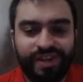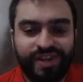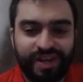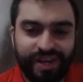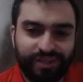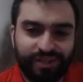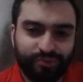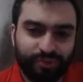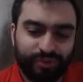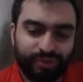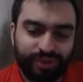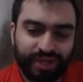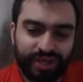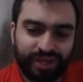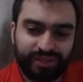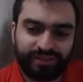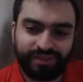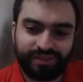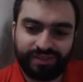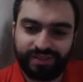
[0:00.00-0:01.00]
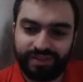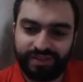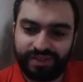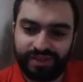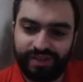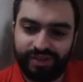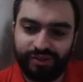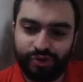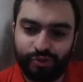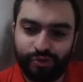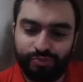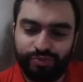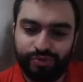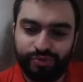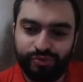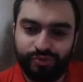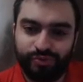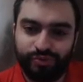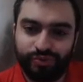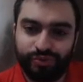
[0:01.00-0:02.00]
And with that, I hope
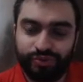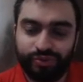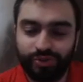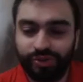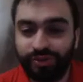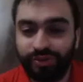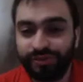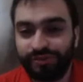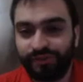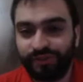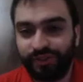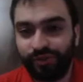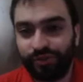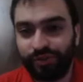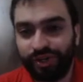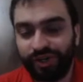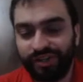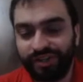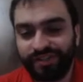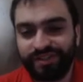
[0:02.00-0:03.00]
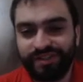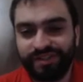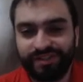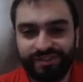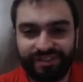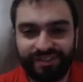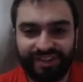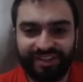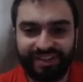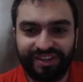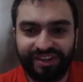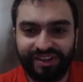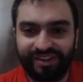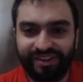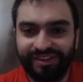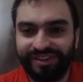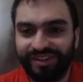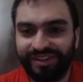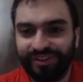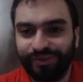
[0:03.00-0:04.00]
you enjoyed this video, guys. Take care
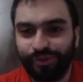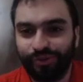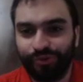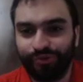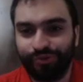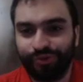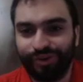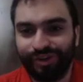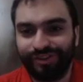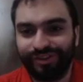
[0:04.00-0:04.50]
and au revoir.